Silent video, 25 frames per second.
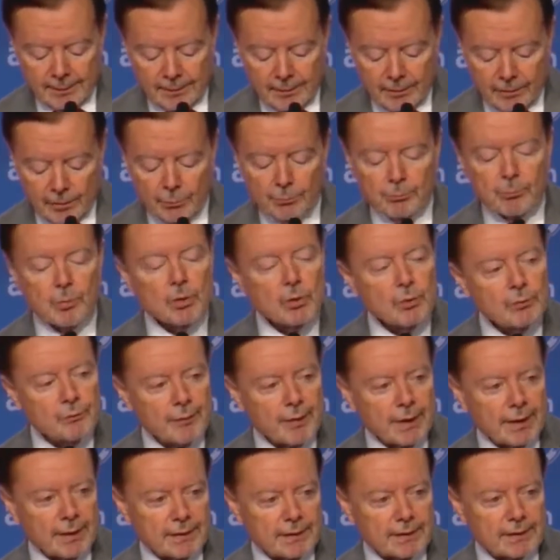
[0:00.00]
The
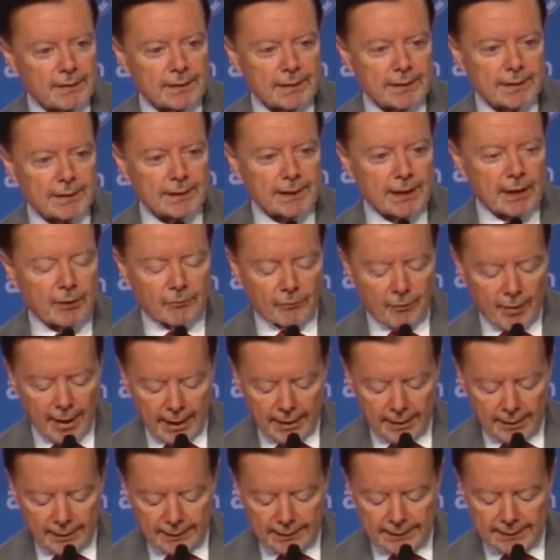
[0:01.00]
movies, said Reagan,